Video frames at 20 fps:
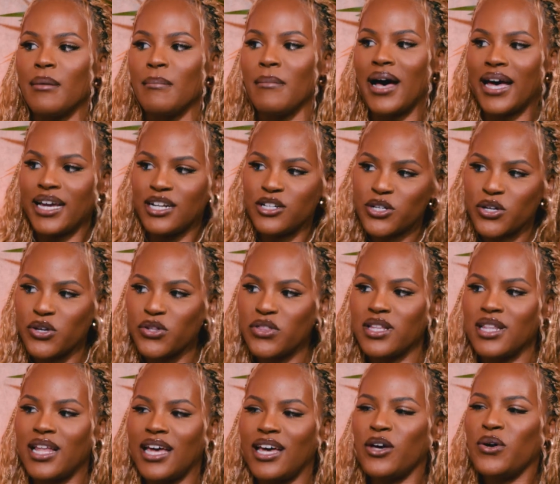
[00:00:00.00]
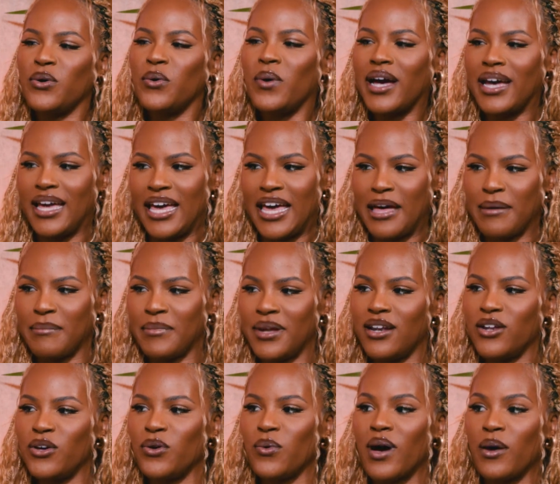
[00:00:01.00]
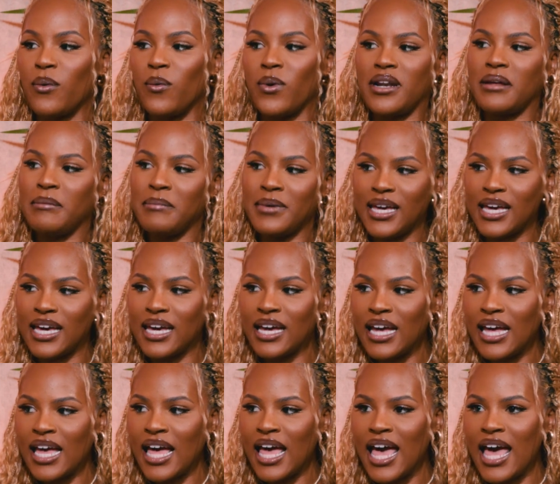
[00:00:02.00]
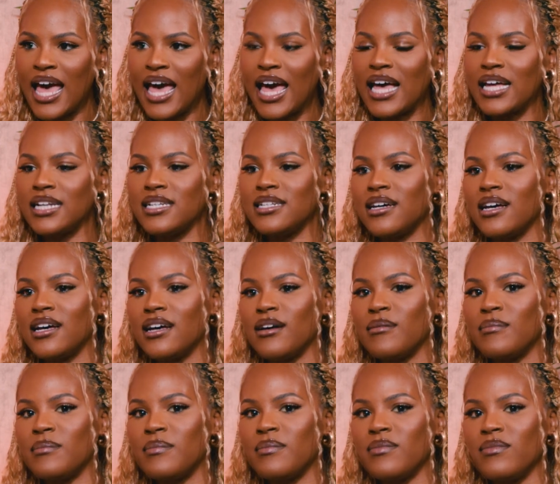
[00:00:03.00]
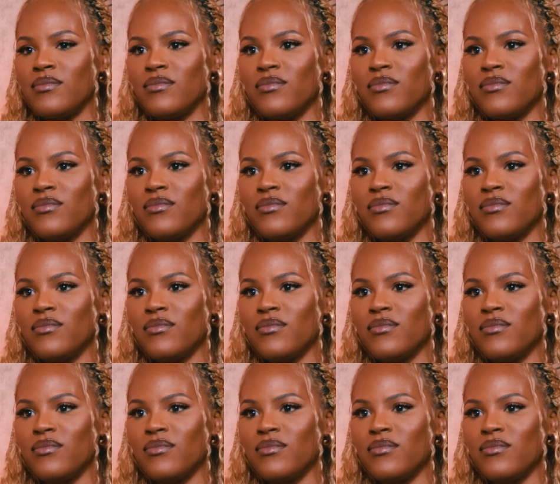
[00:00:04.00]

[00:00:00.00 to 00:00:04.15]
my truth and like who I am and who I want to be. And